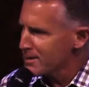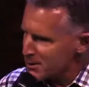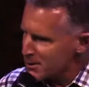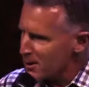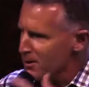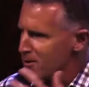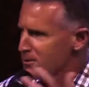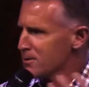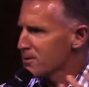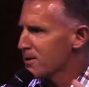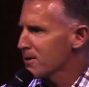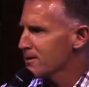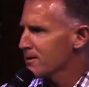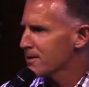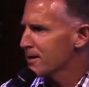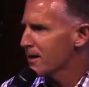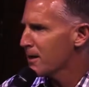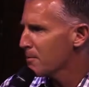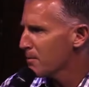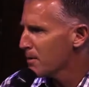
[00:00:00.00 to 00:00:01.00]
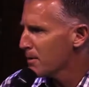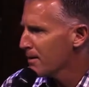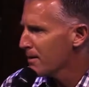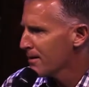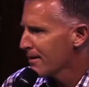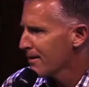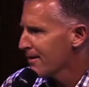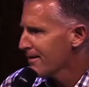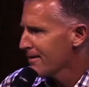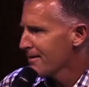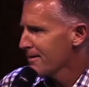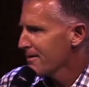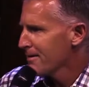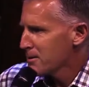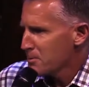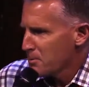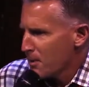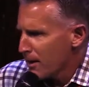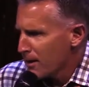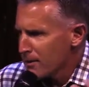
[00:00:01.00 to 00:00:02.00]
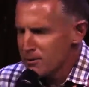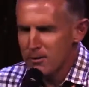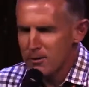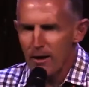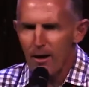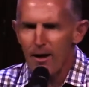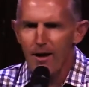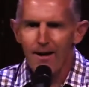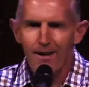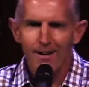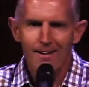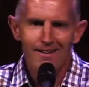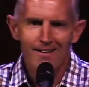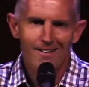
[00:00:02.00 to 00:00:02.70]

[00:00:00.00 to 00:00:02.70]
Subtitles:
So it's going to be, it's better to die.